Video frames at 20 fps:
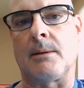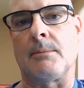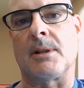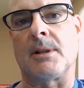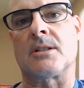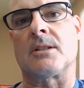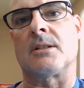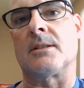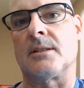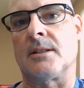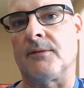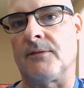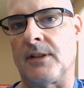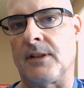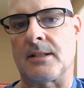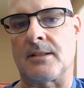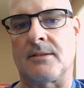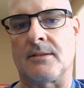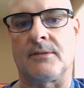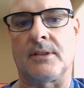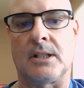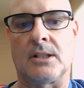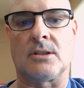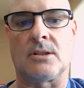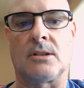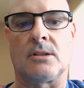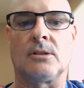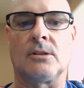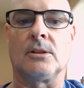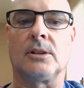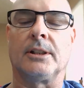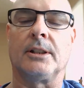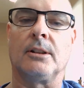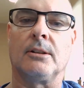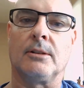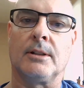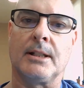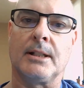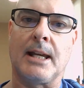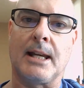I mentioned defense evasion
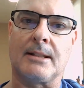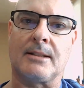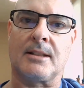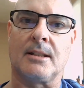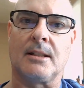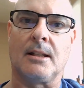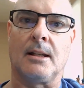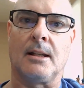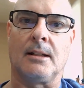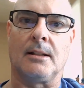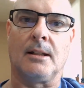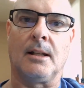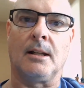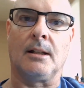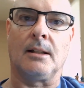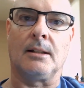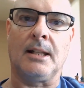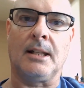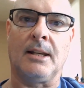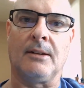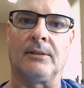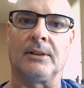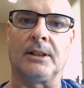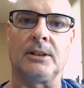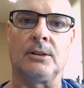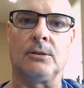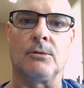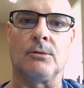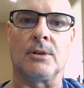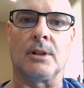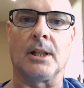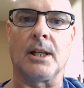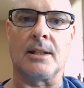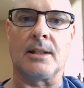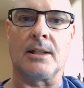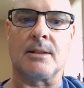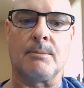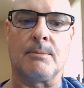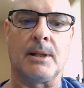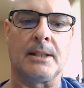earlier, and that's heavily
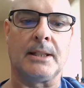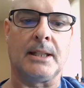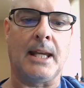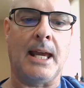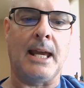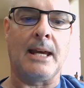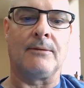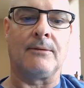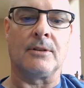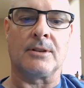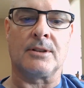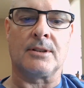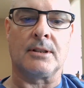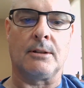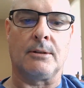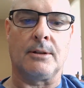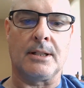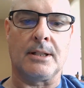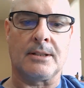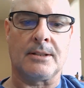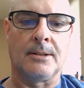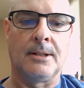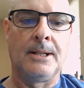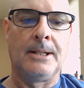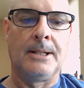utilized by the adversaries.